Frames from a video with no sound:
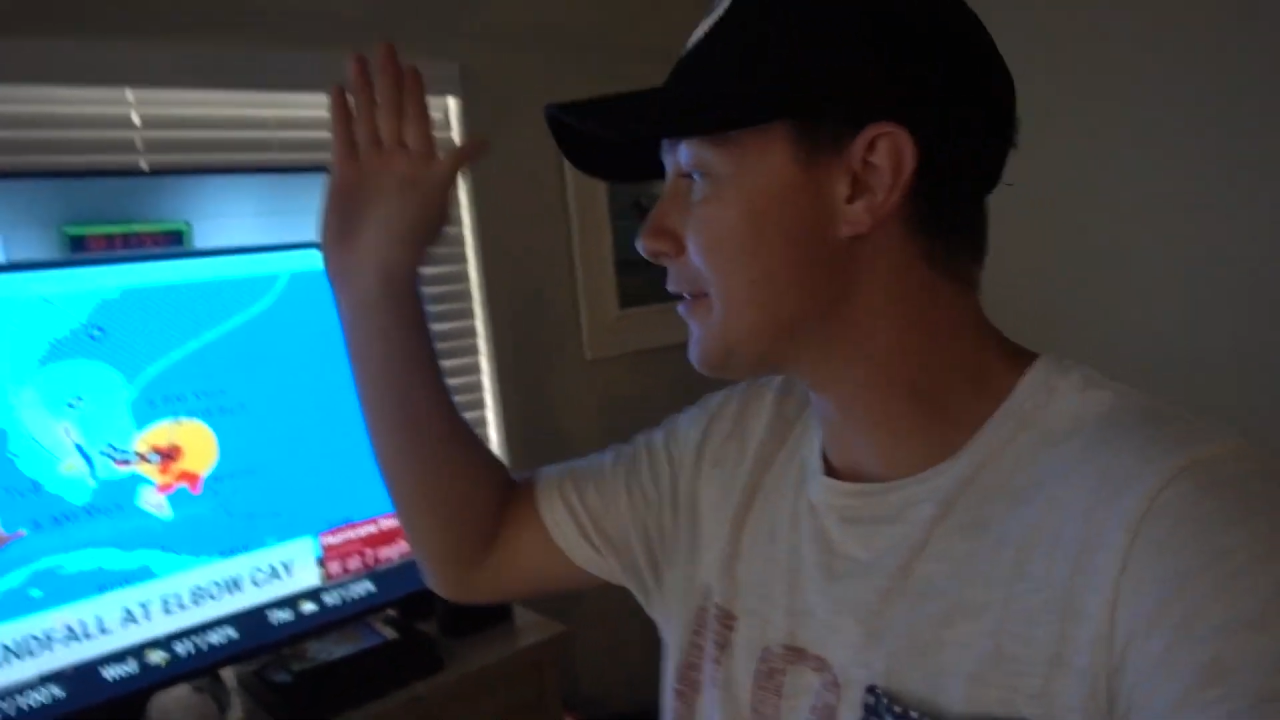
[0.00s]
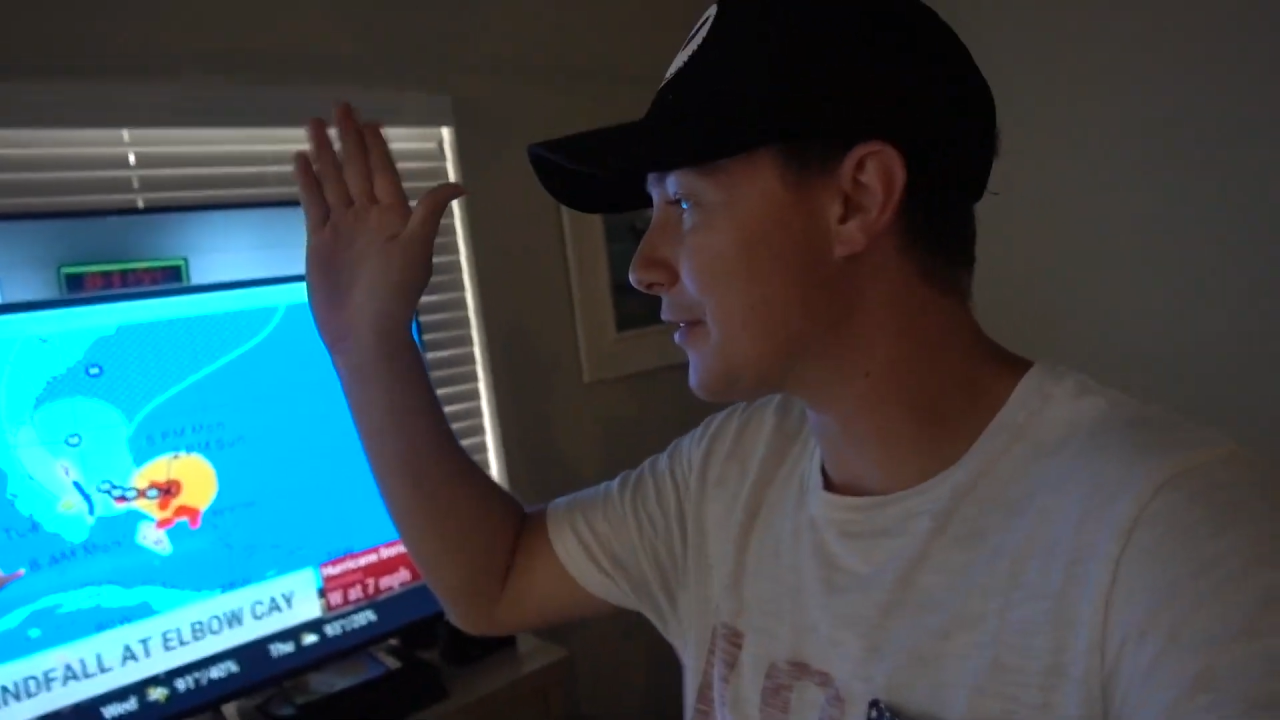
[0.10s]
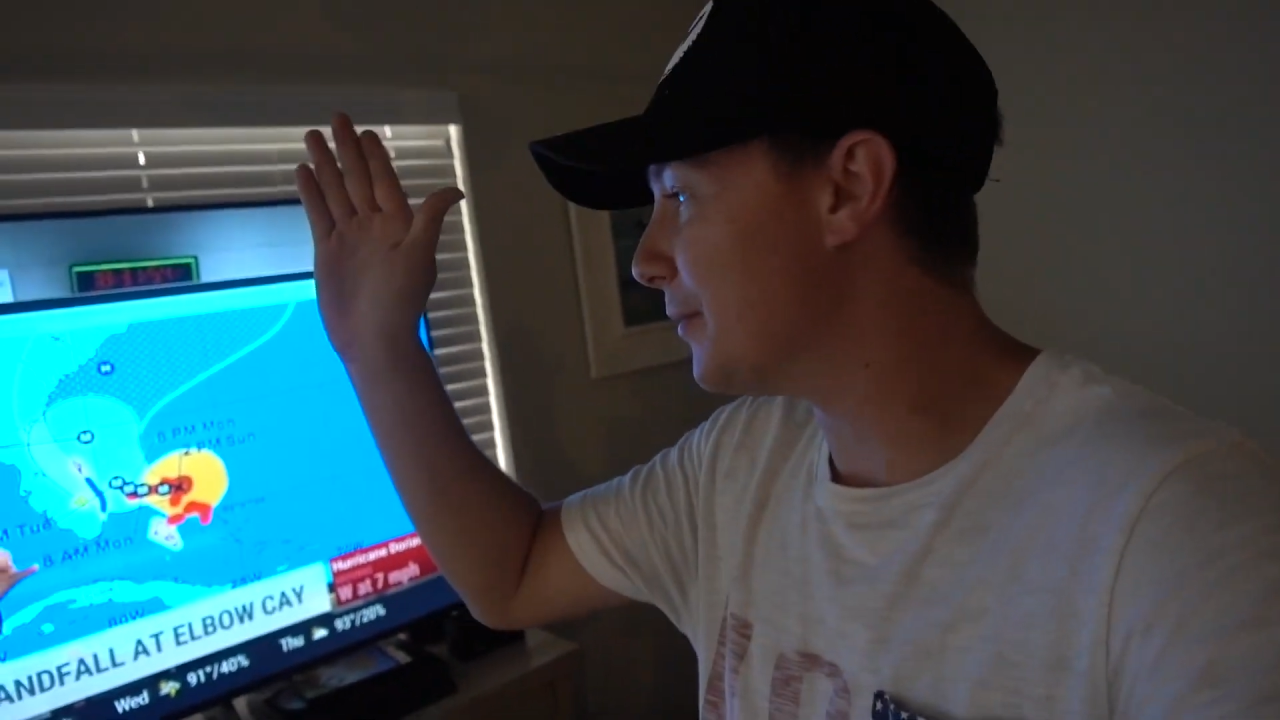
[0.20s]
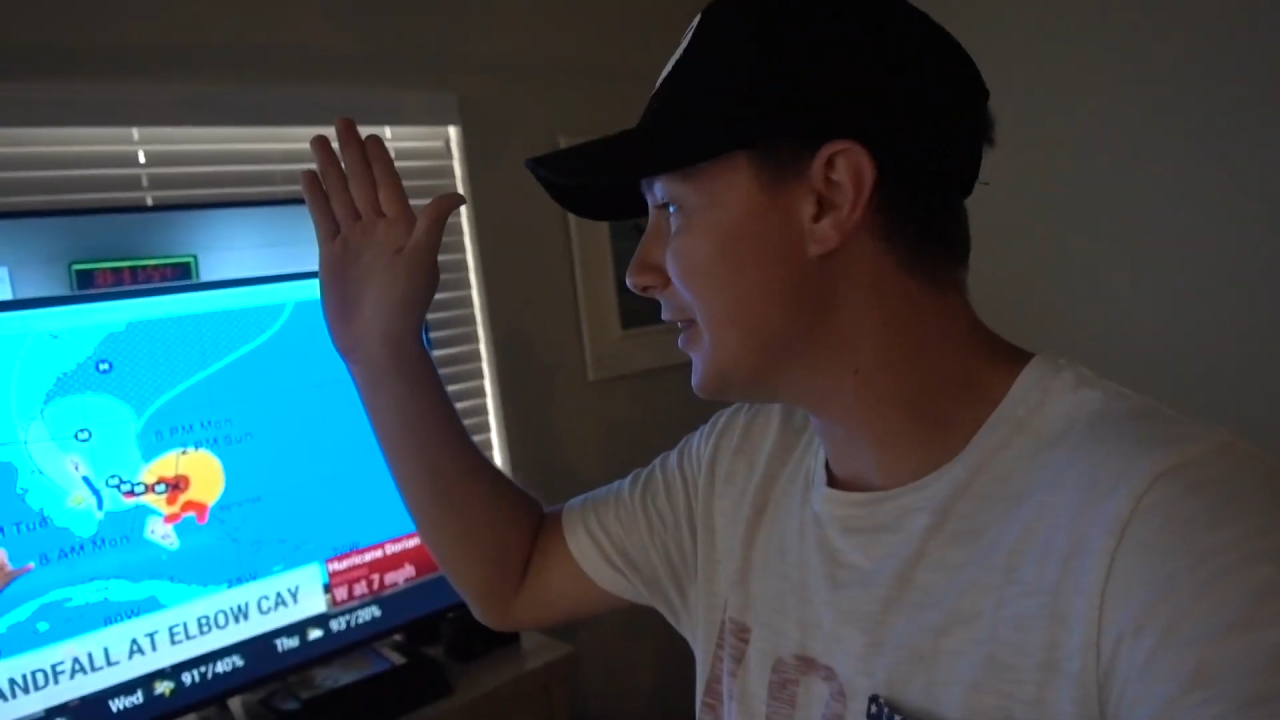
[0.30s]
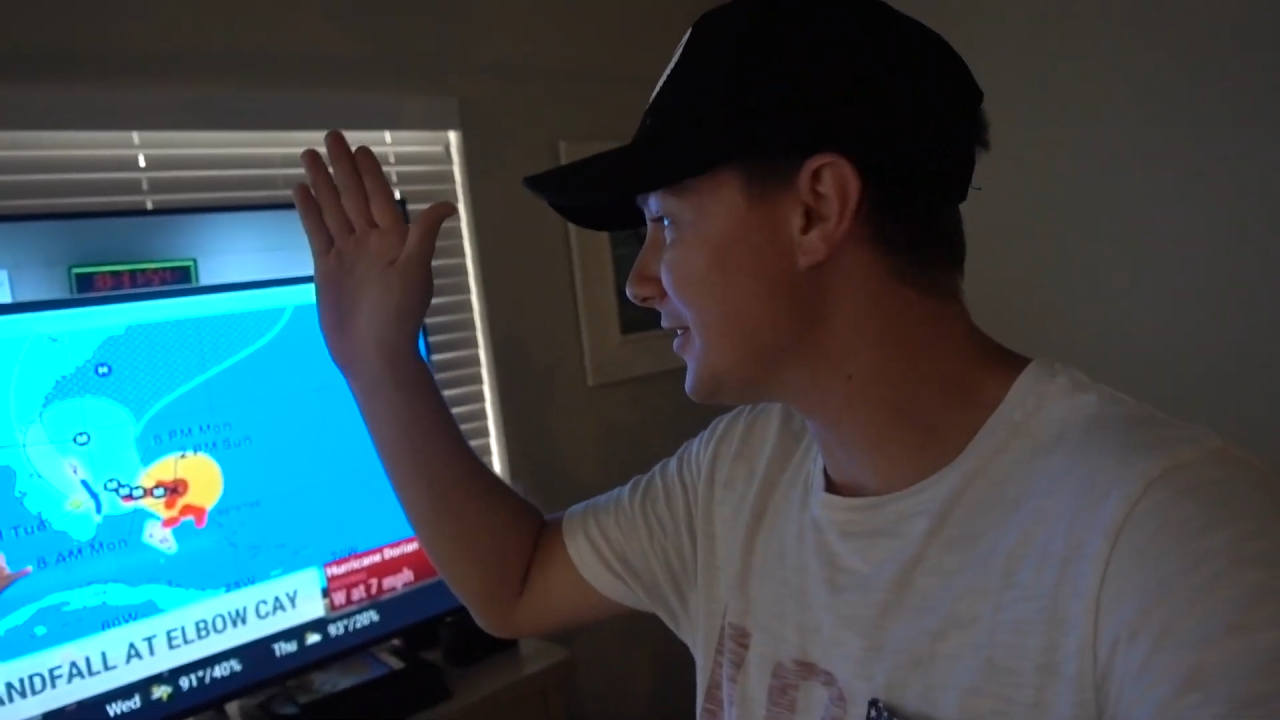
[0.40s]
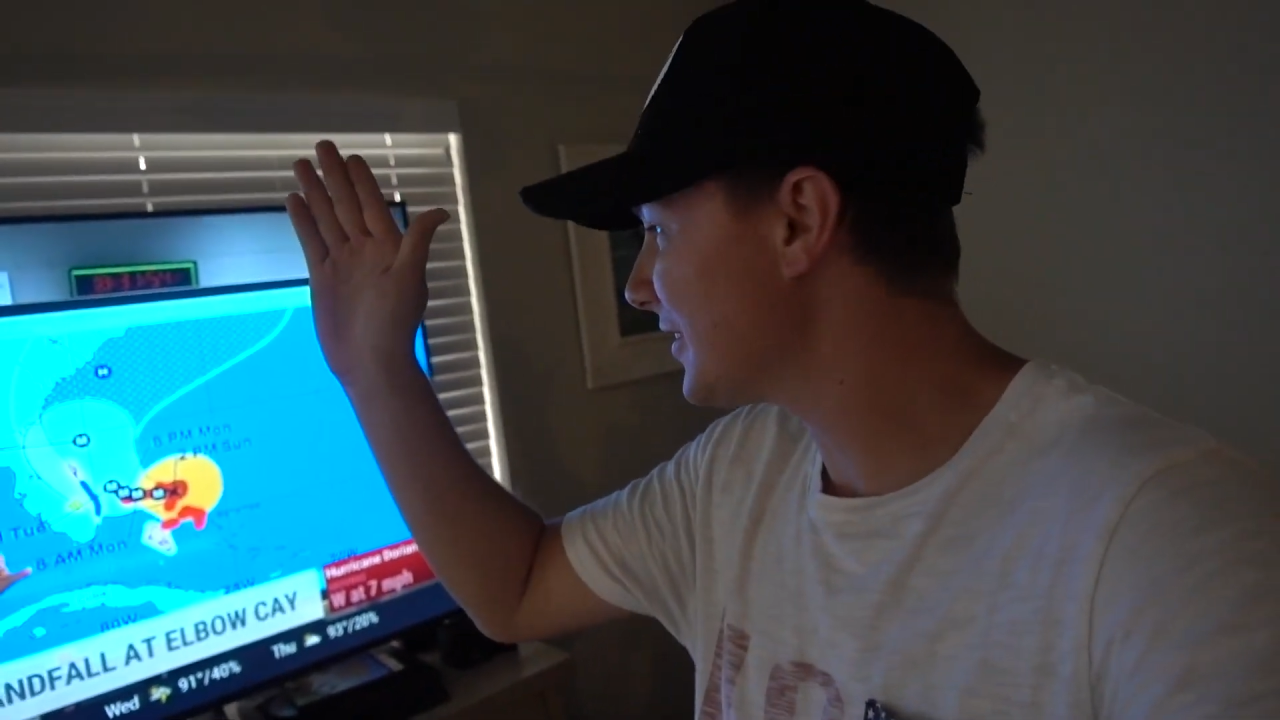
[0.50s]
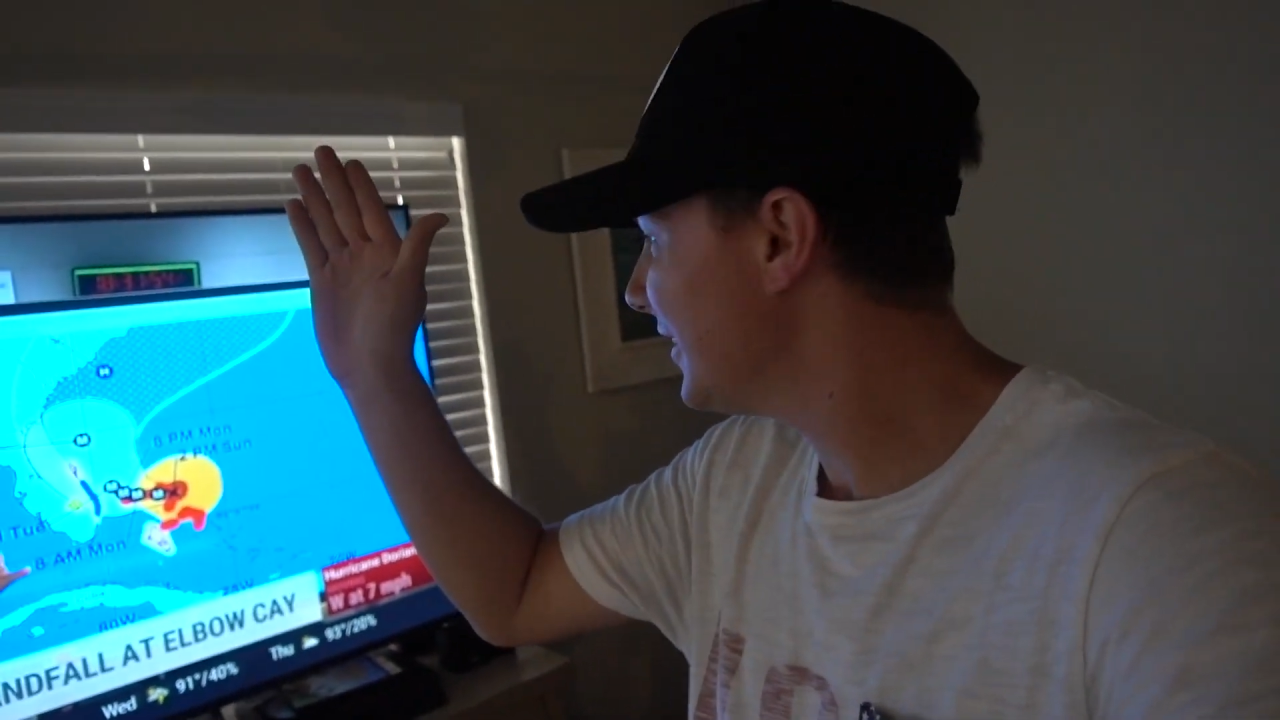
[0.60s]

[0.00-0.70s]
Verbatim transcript: from us.